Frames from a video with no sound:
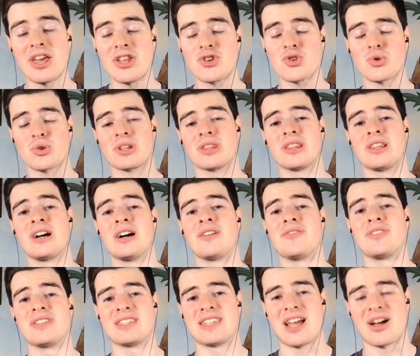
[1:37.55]
Jordan Love
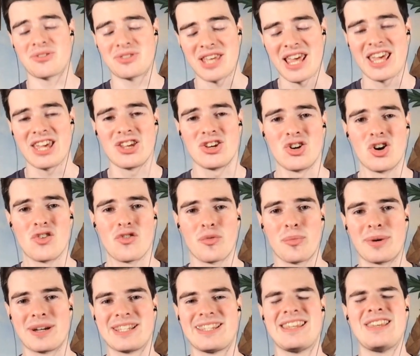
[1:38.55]
is now taking over,
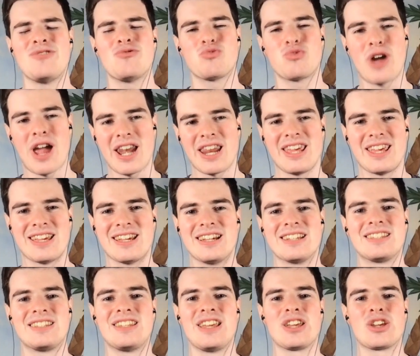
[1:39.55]
but is he ready
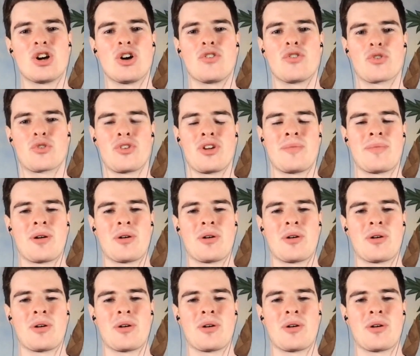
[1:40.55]
to take over Green Bay?